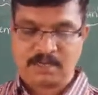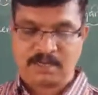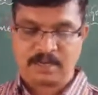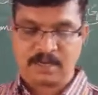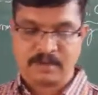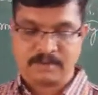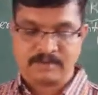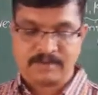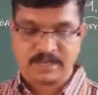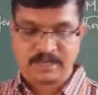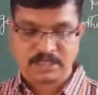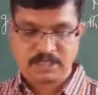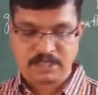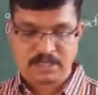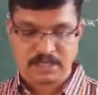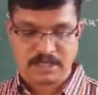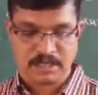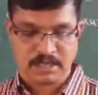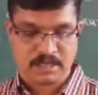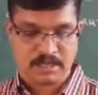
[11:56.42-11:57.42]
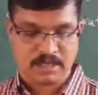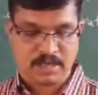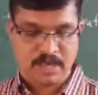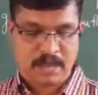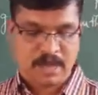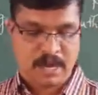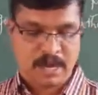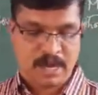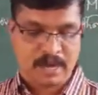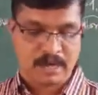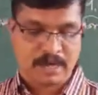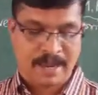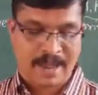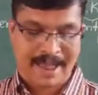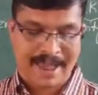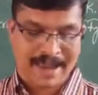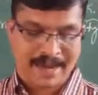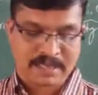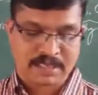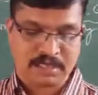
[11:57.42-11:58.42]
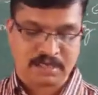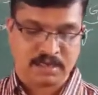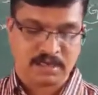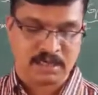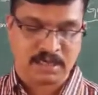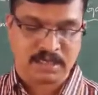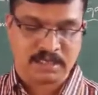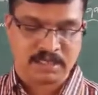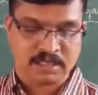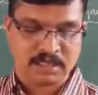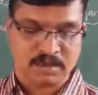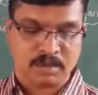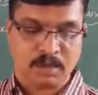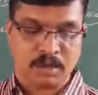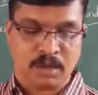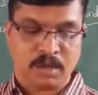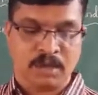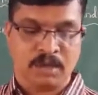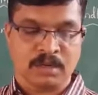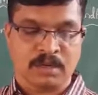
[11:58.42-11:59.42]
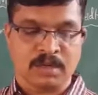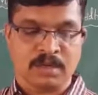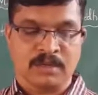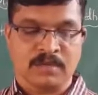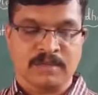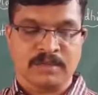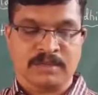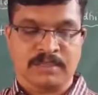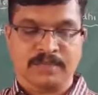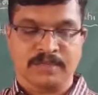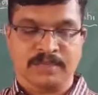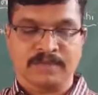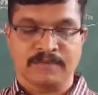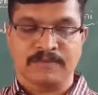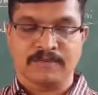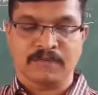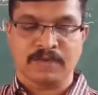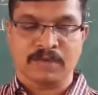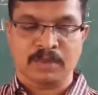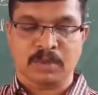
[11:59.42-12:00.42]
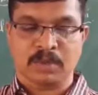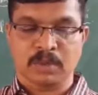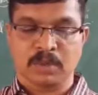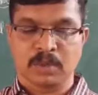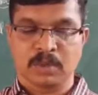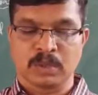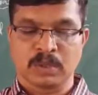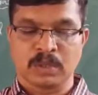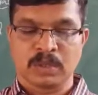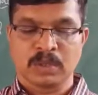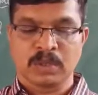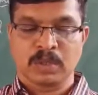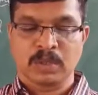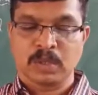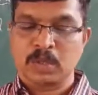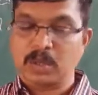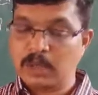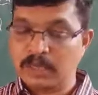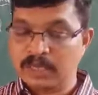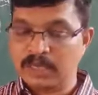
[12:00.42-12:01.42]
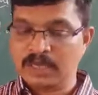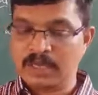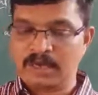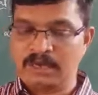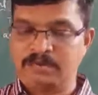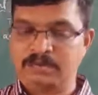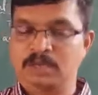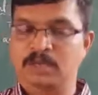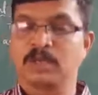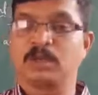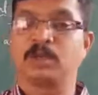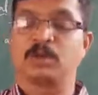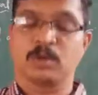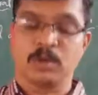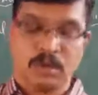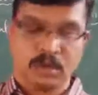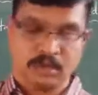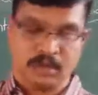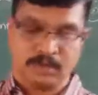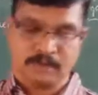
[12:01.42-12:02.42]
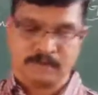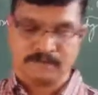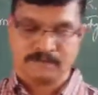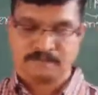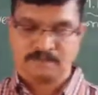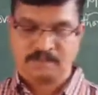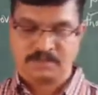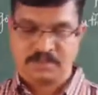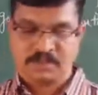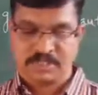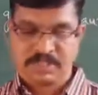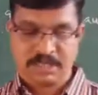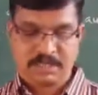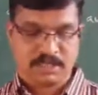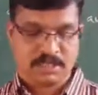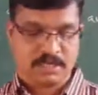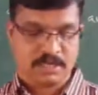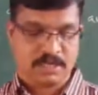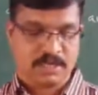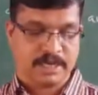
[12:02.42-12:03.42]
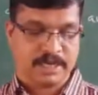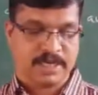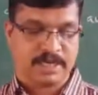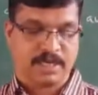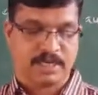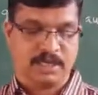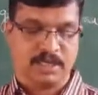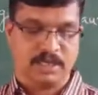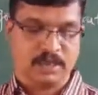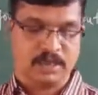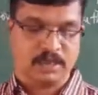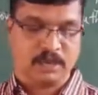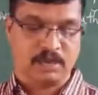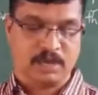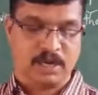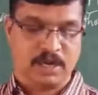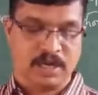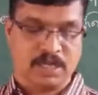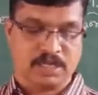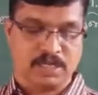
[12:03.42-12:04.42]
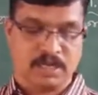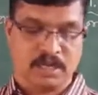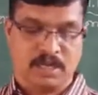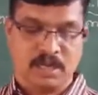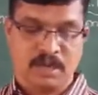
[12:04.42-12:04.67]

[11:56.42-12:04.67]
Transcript: convention and acts on his own with a view to doing absolute good. Such a great hero was